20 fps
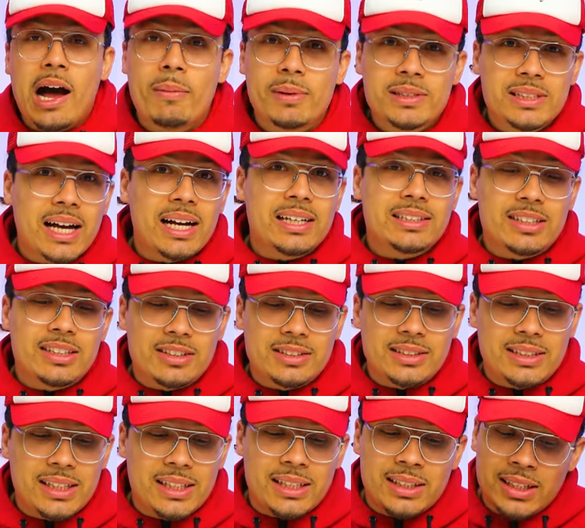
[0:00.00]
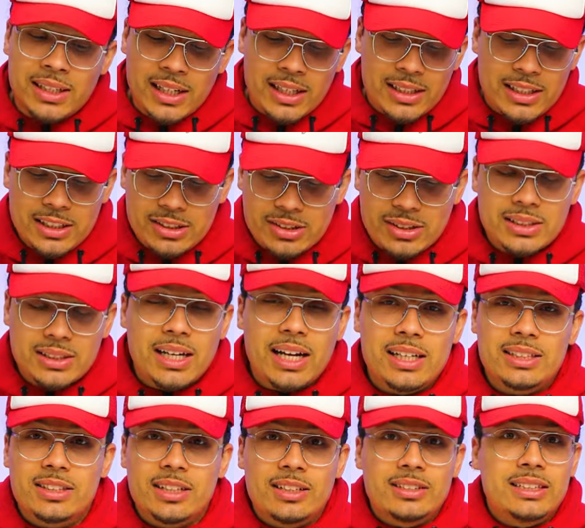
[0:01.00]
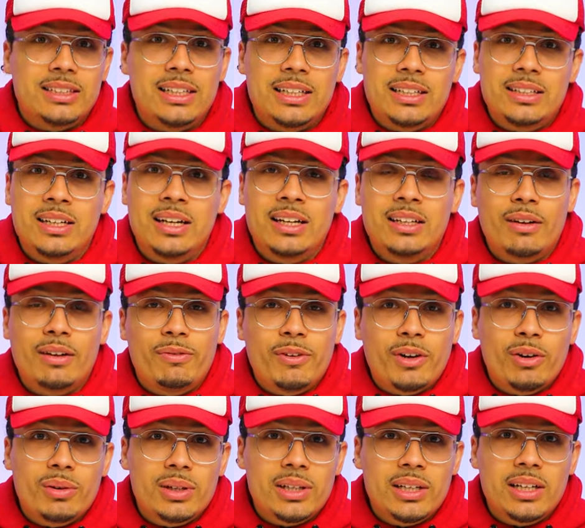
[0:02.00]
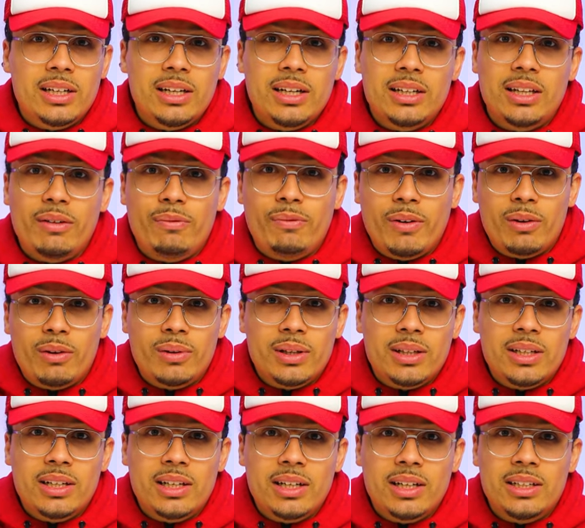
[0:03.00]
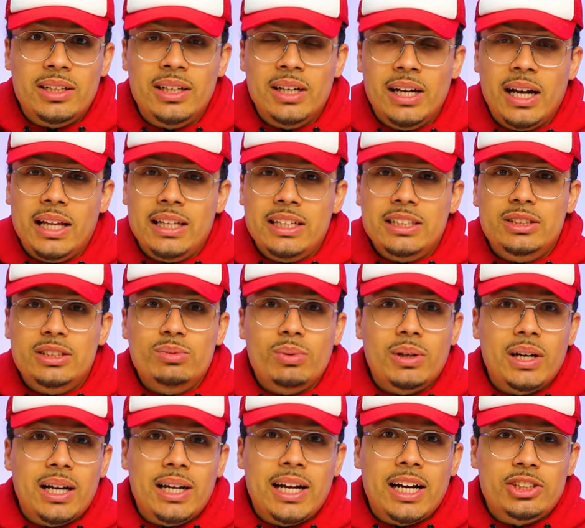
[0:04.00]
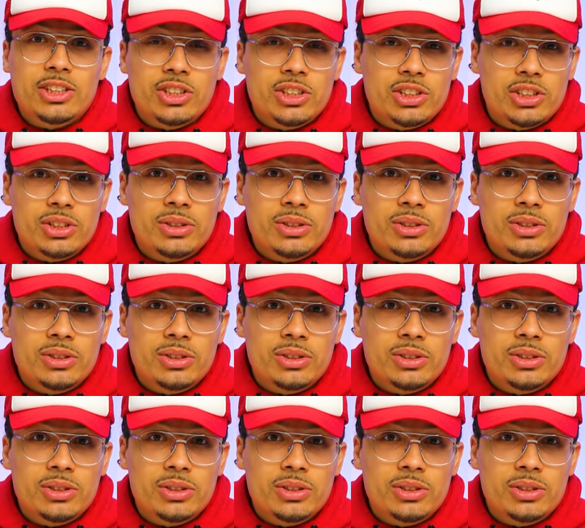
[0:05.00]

I'm a size thirteen, these are a size thirteen. They feel really good, they fit really good, and this is what I naturally